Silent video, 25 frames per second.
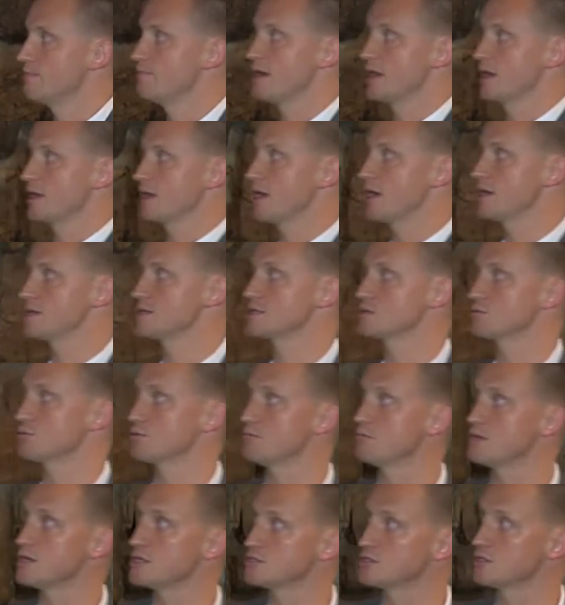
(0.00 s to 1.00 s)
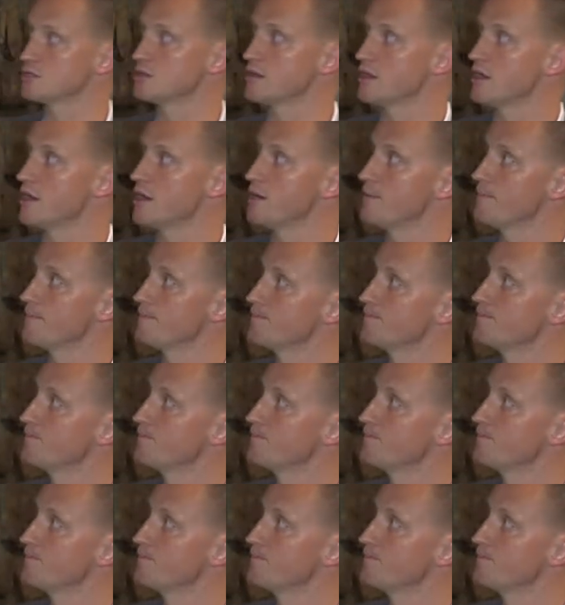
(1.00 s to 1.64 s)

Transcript: Medications we mentioned there.